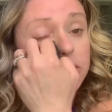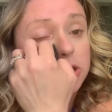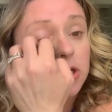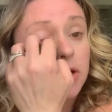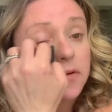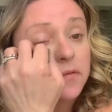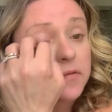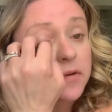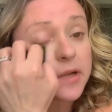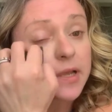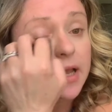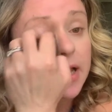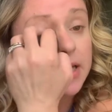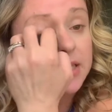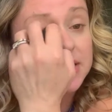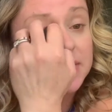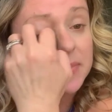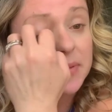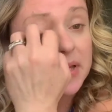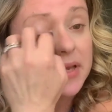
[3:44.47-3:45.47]
Don't forget
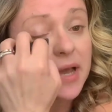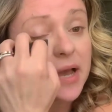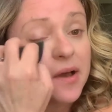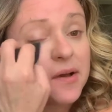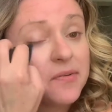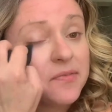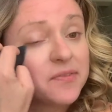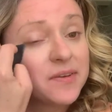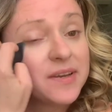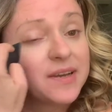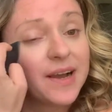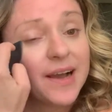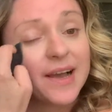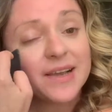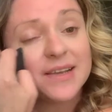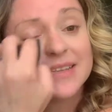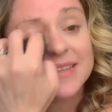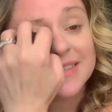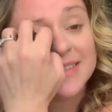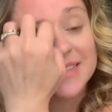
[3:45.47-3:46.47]
SPF, you
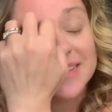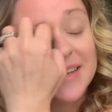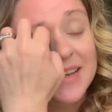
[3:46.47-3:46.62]
guys,